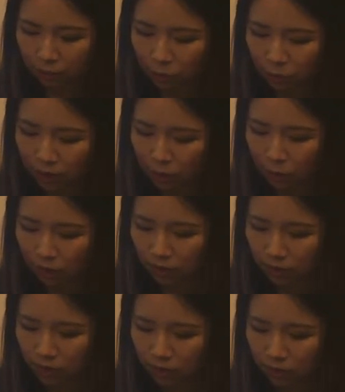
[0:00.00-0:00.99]
renal
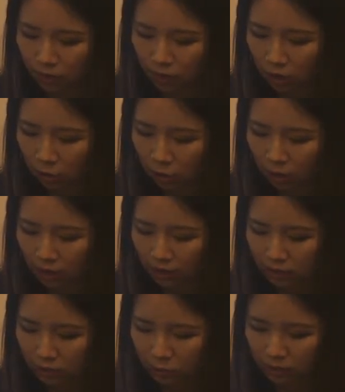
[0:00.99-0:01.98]
function or at
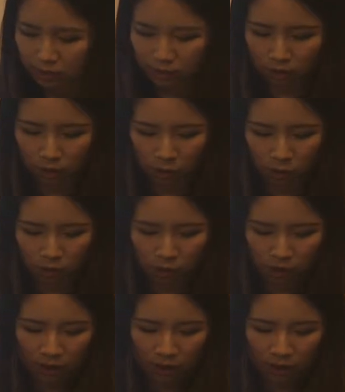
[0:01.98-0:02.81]
the risk of